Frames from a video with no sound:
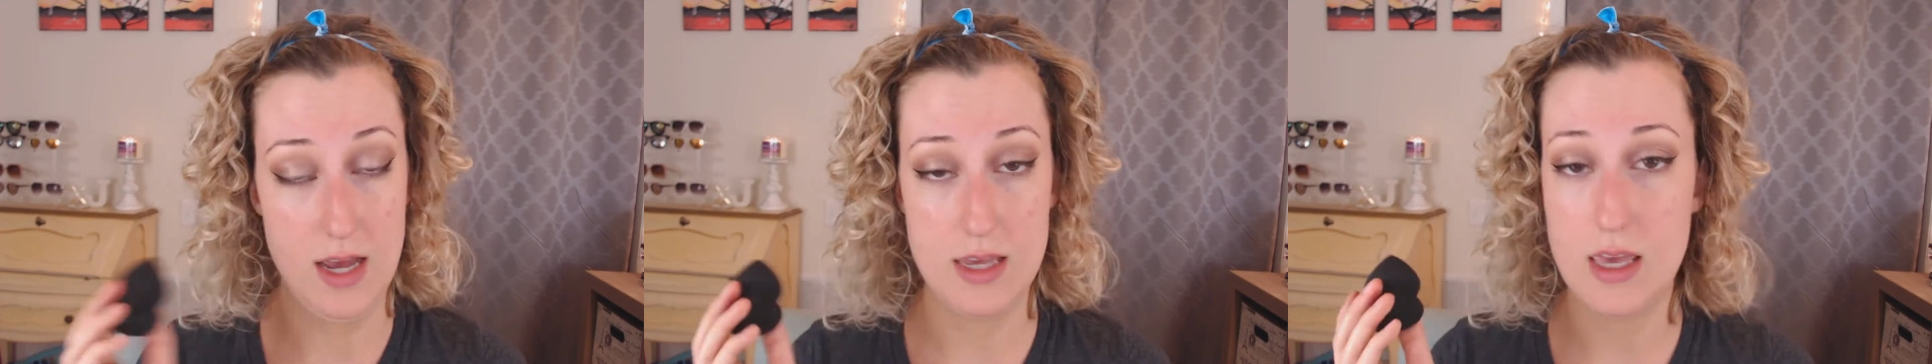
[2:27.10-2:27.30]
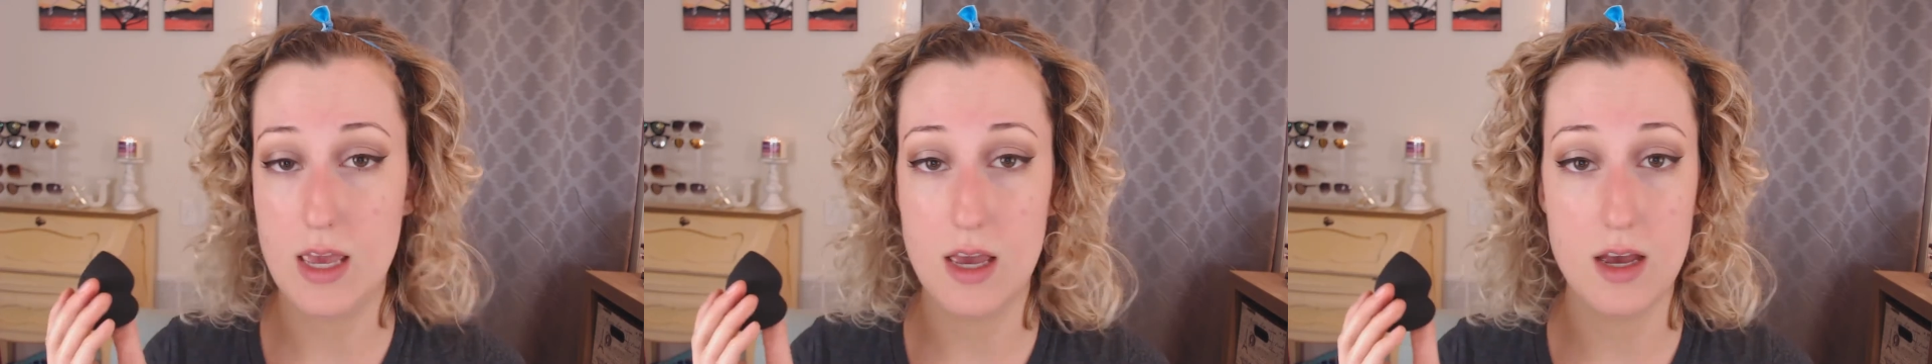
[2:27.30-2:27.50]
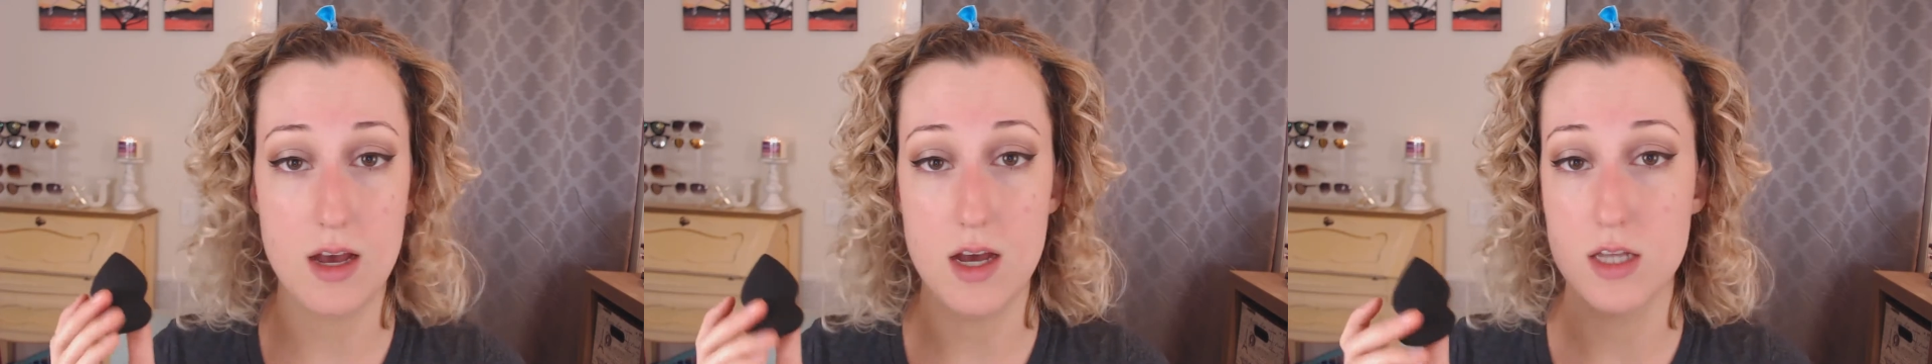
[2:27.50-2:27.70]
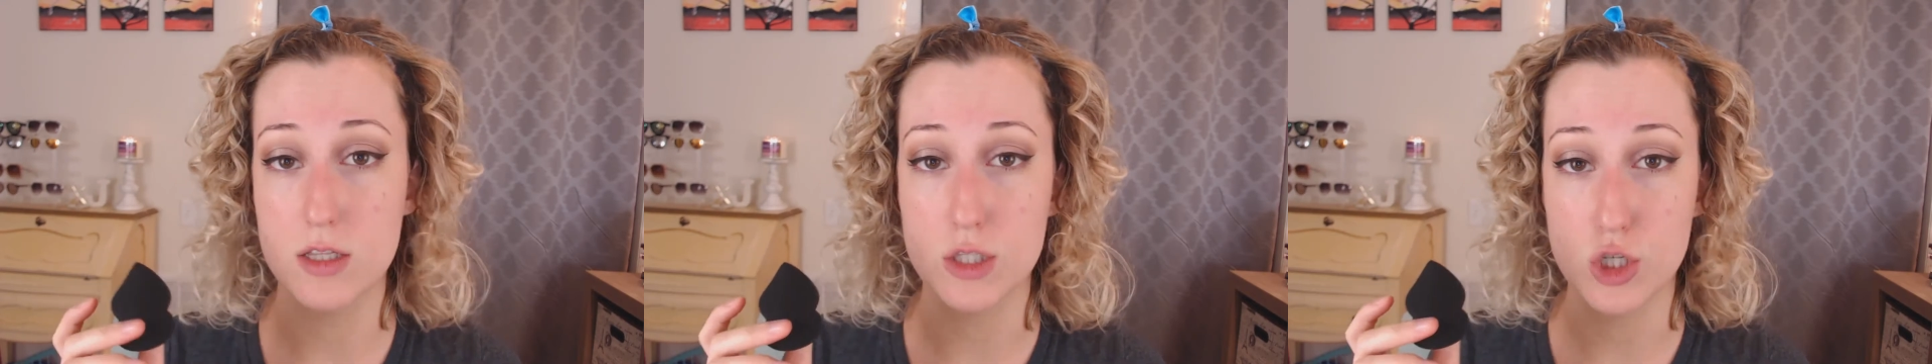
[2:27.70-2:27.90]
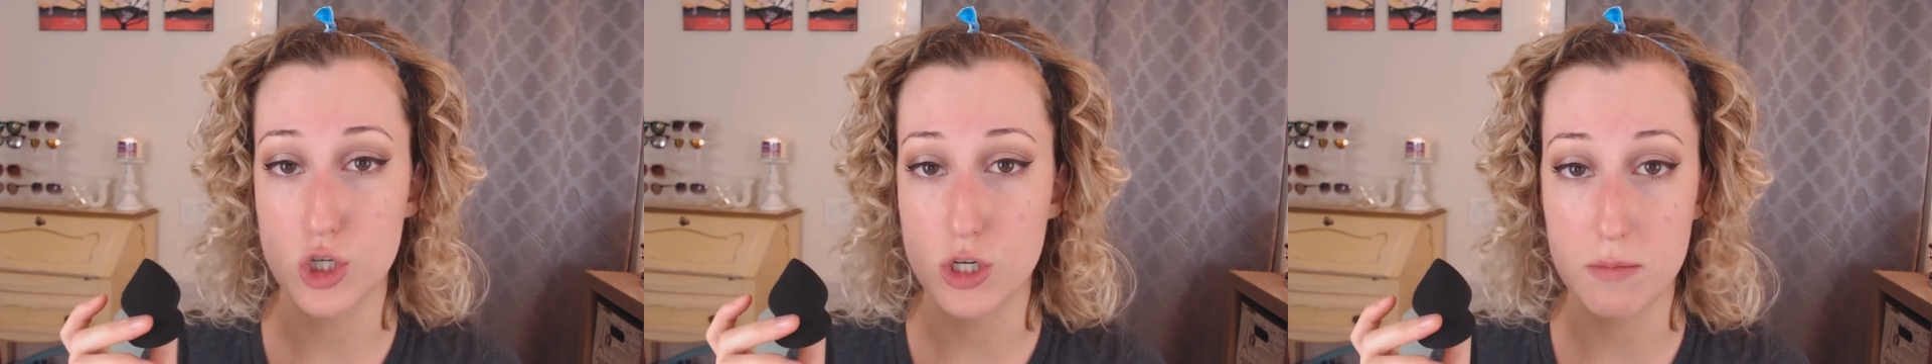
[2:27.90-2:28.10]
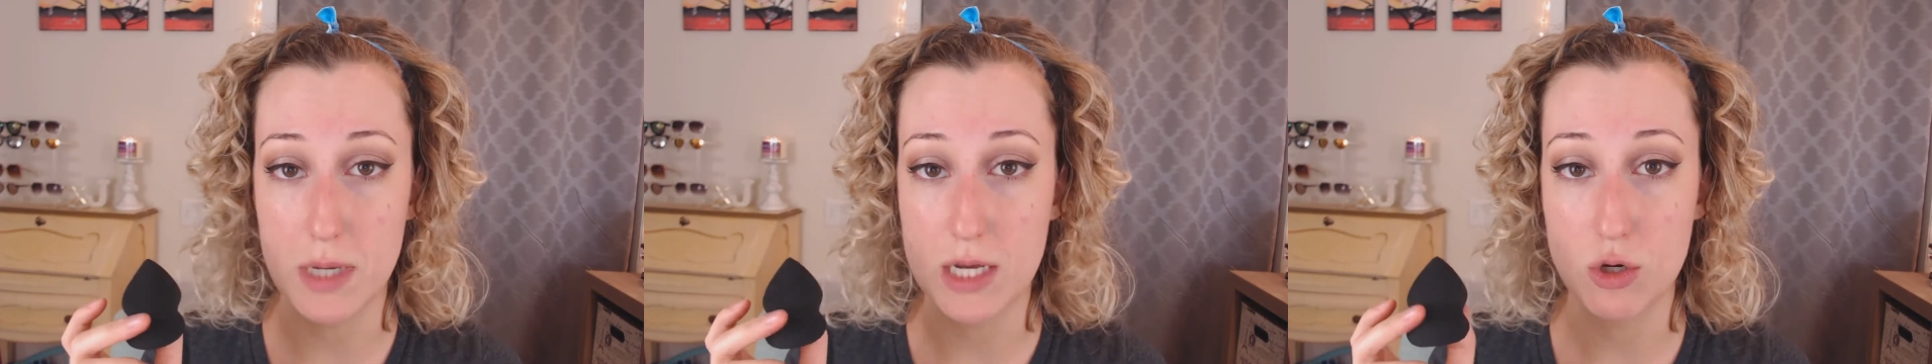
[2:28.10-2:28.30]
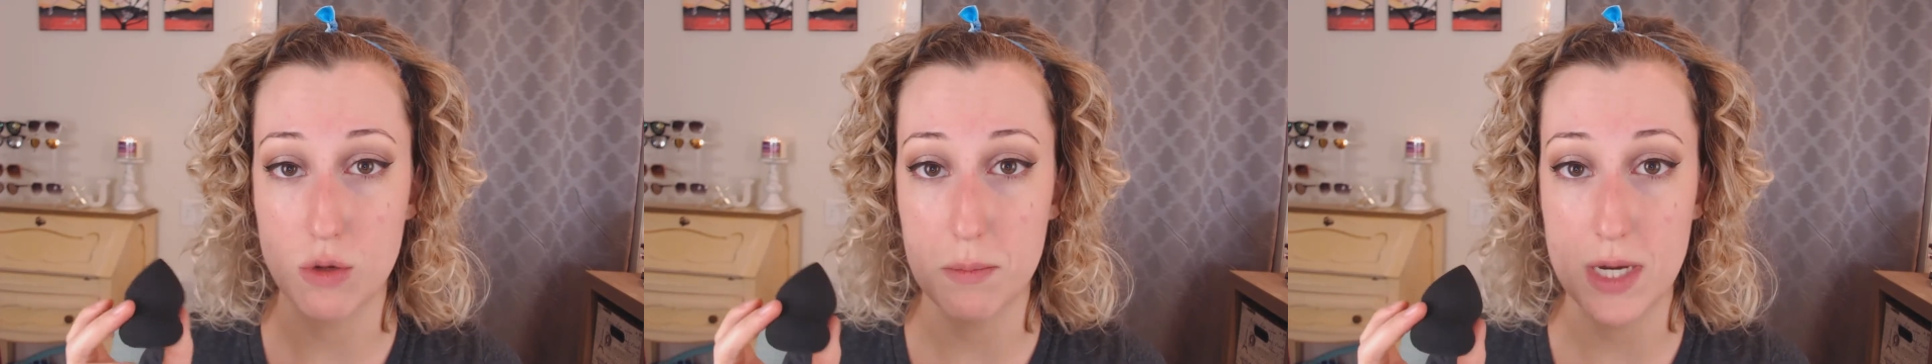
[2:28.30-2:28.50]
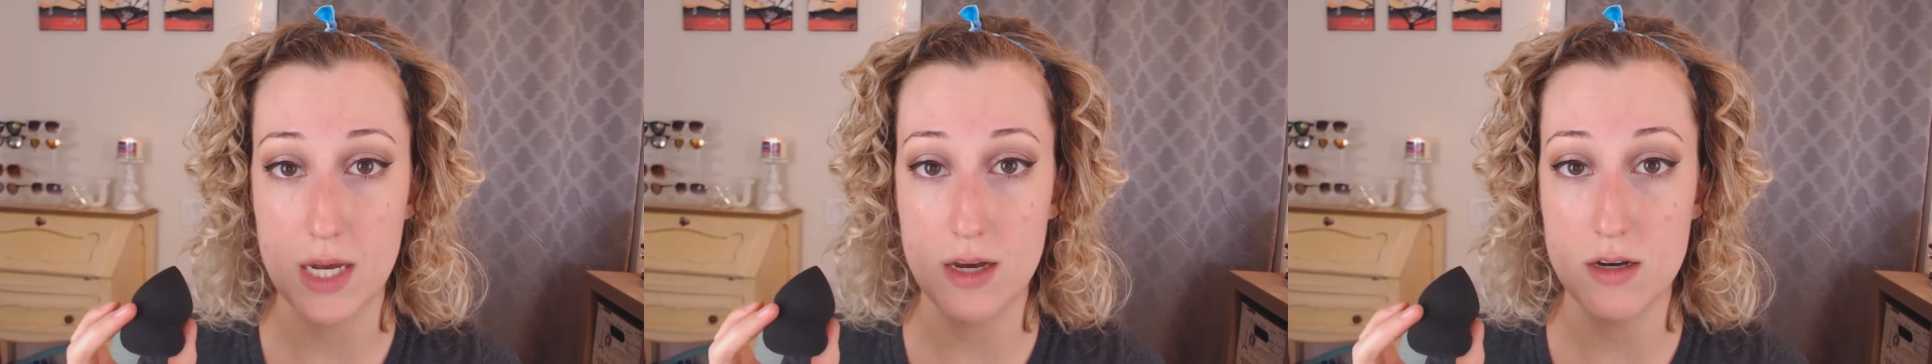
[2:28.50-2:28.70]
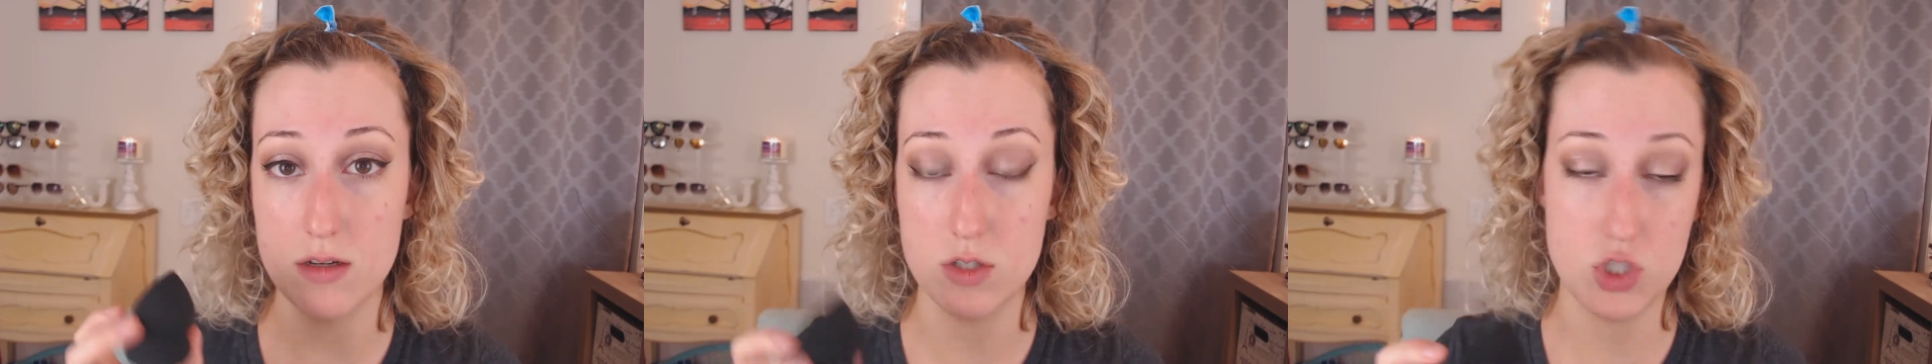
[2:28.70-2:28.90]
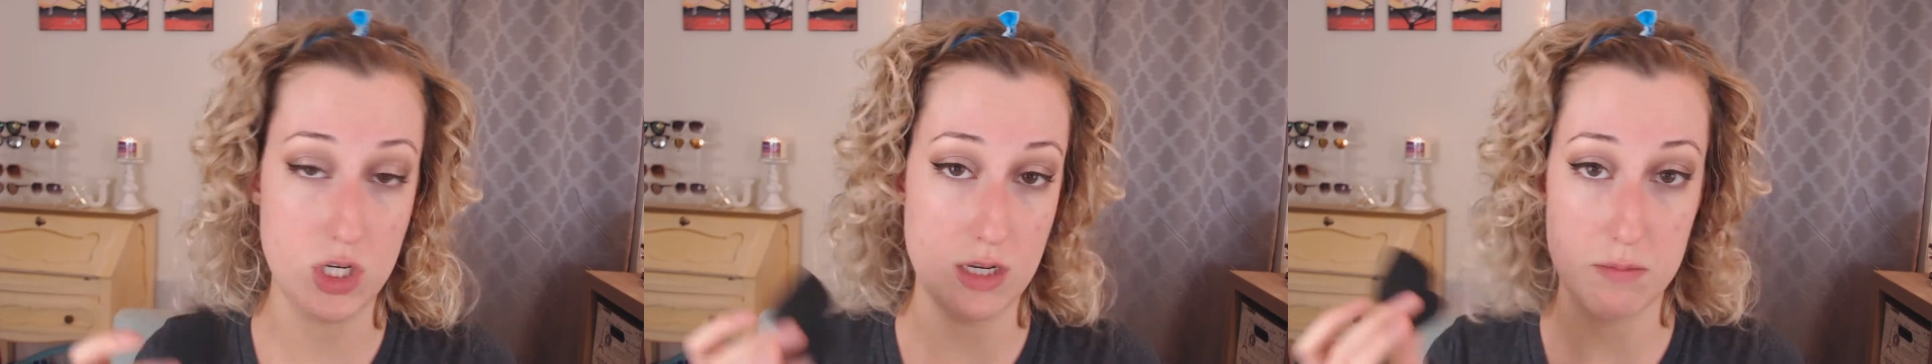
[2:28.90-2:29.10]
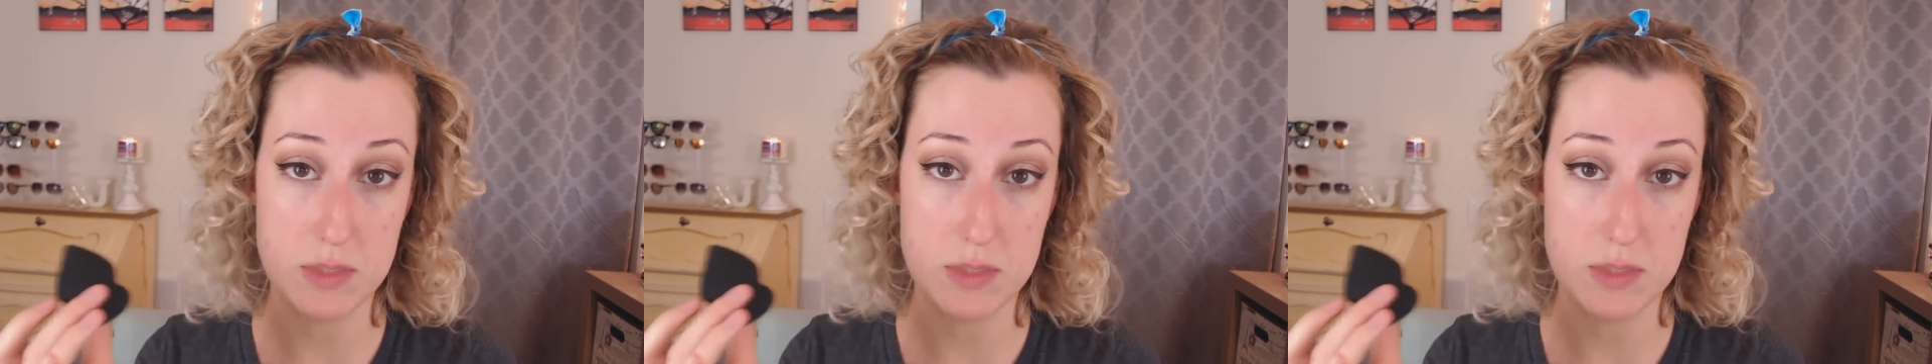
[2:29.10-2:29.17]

I can't unlearn microbiology.